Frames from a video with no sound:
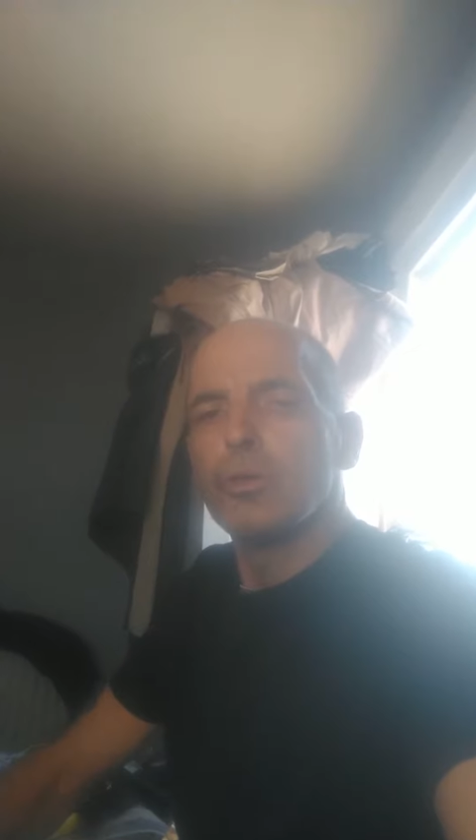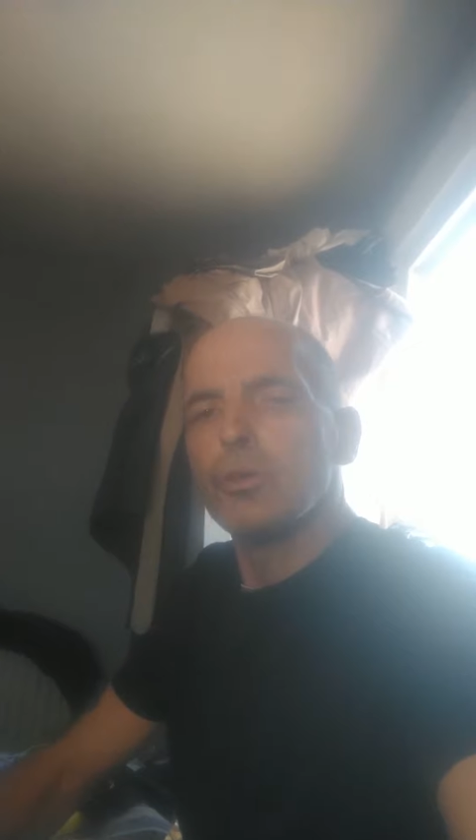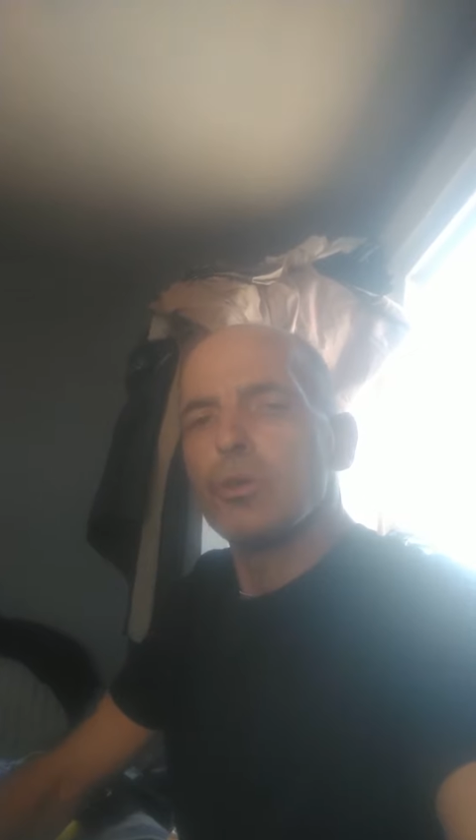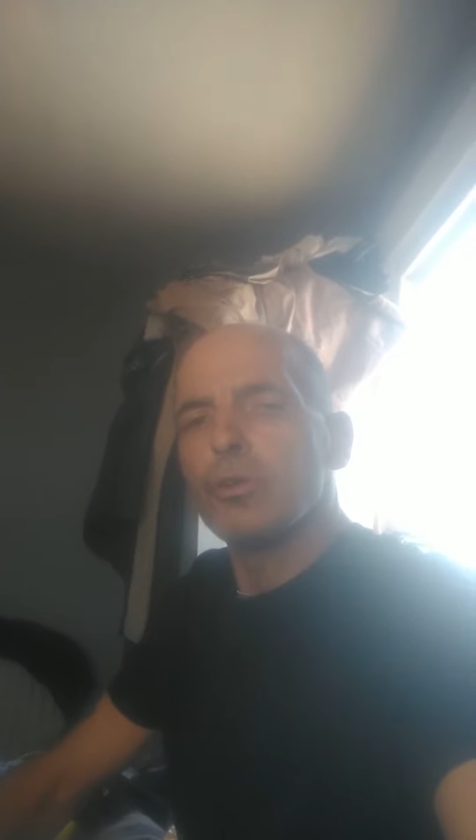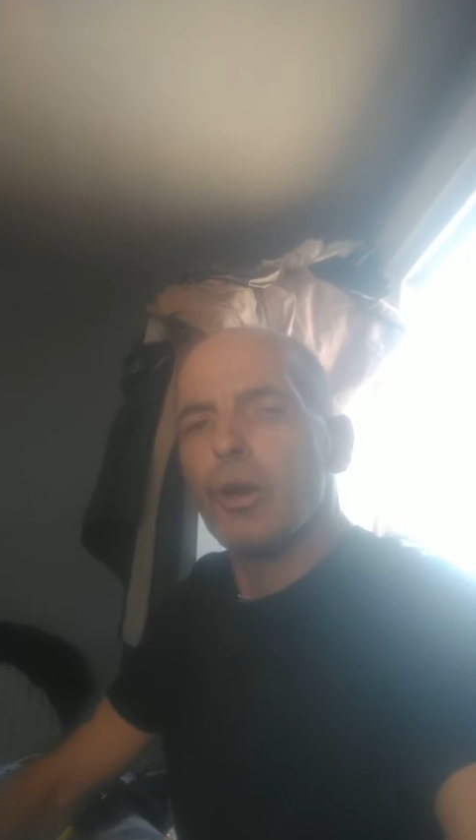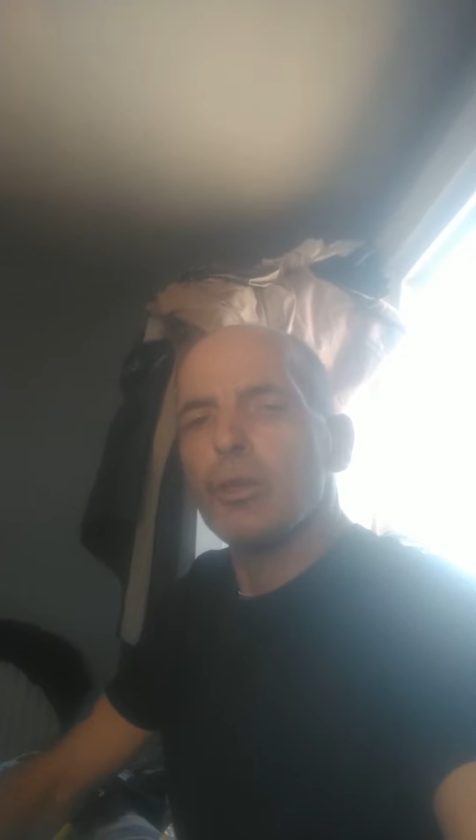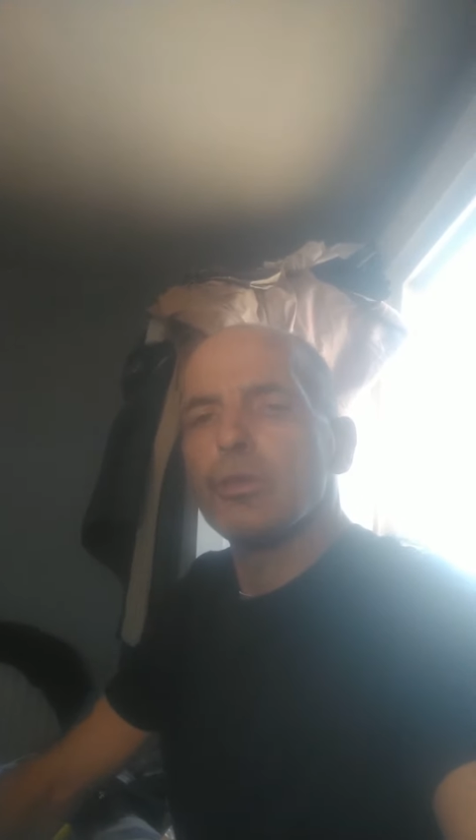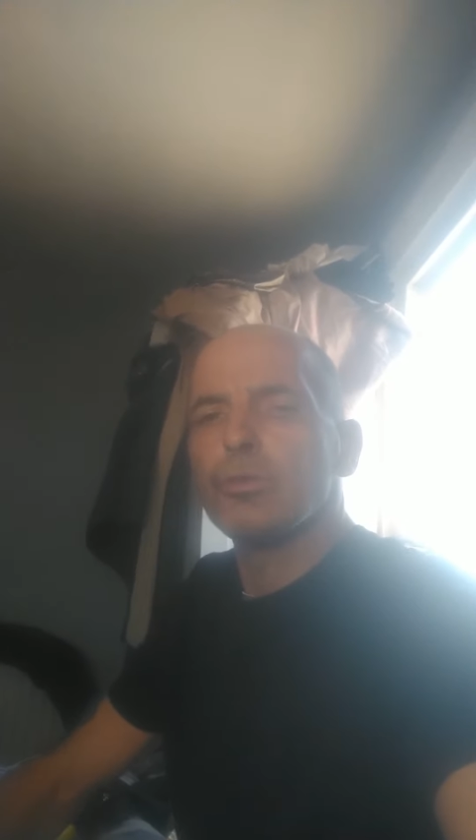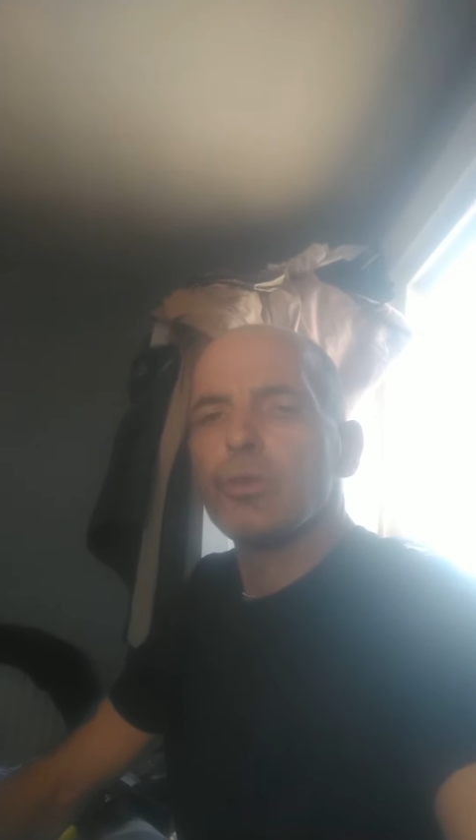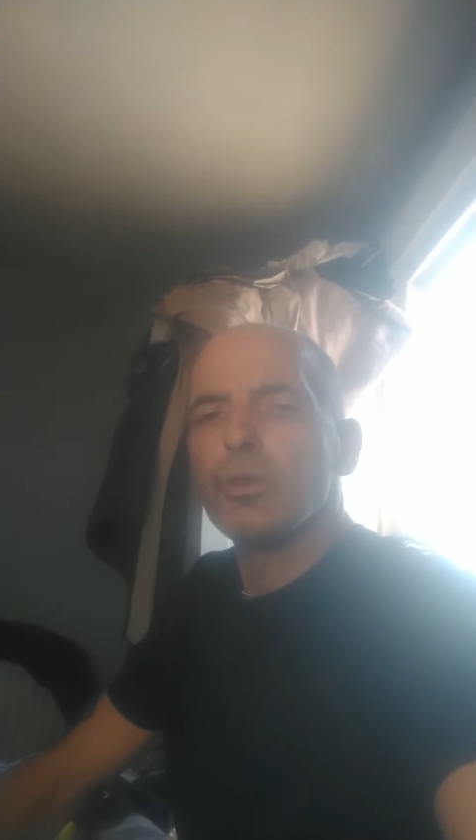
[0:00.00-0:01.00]

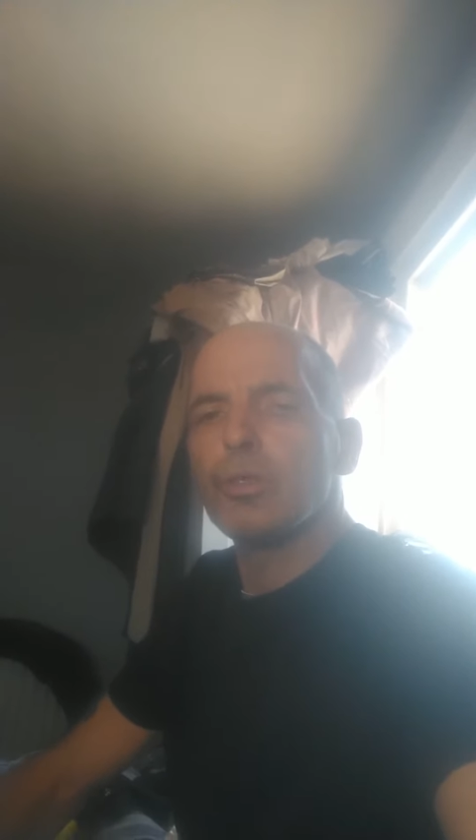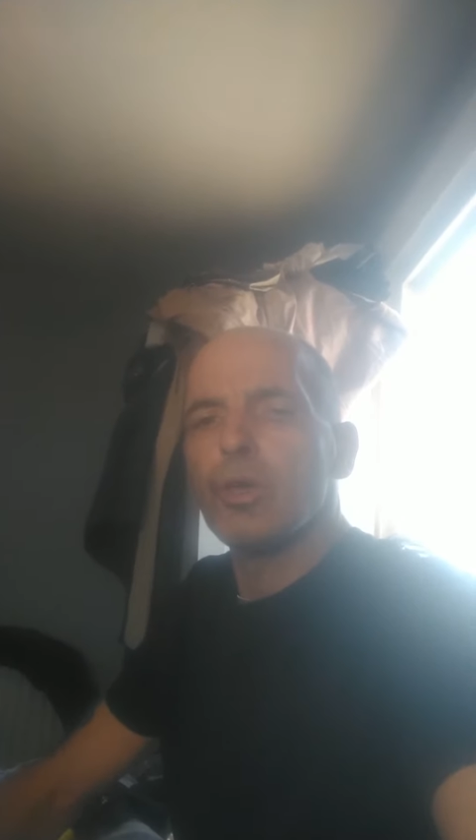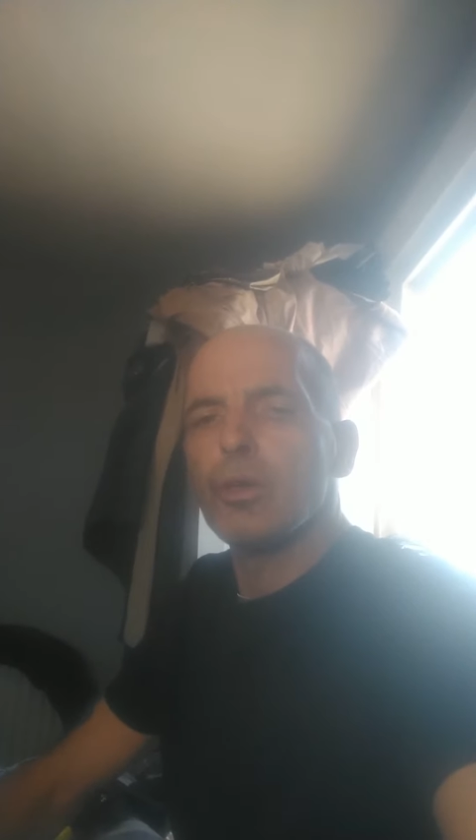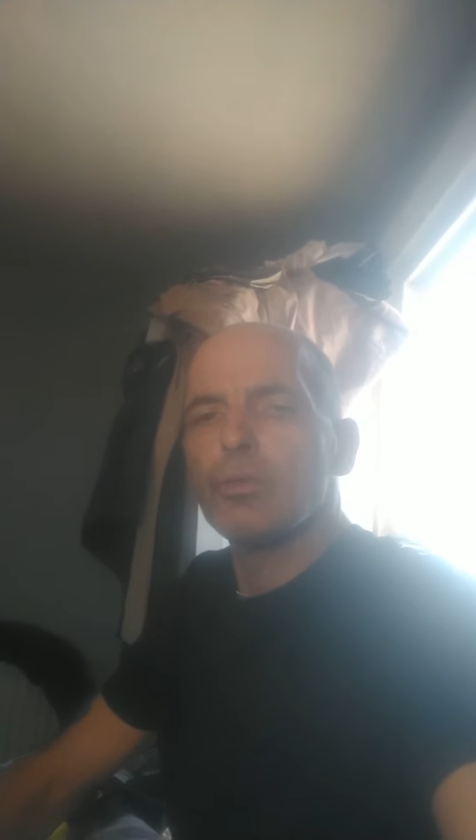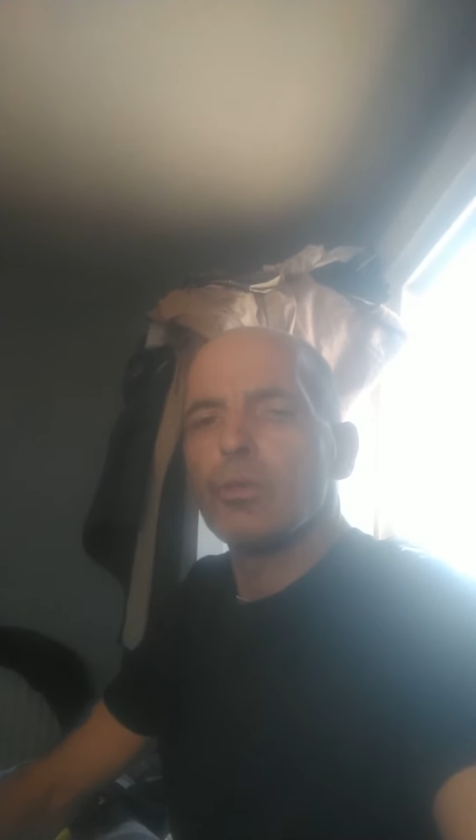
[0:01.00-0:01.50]
Ukraine's in there,